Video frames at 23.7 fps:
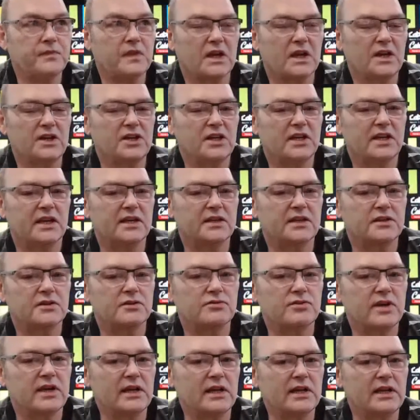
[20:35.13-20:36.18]
And you get a
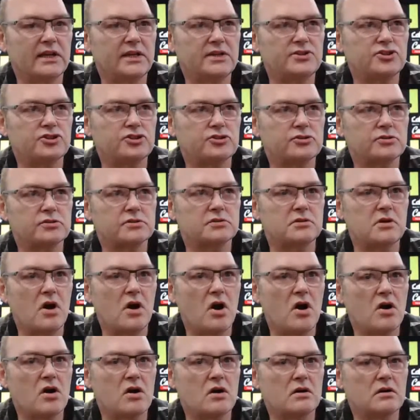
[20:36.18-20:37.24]
really
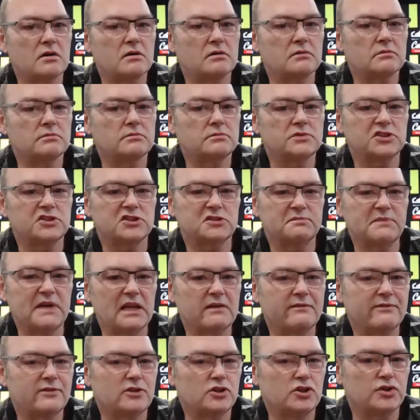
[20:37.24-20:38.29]
strong smell
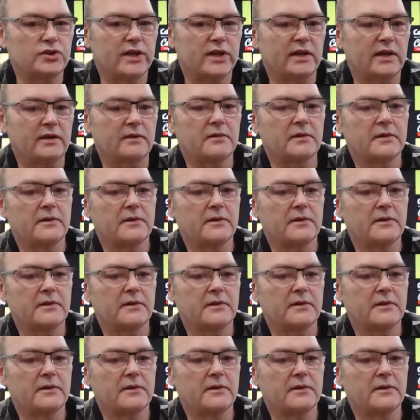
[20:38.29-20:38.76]
of honey.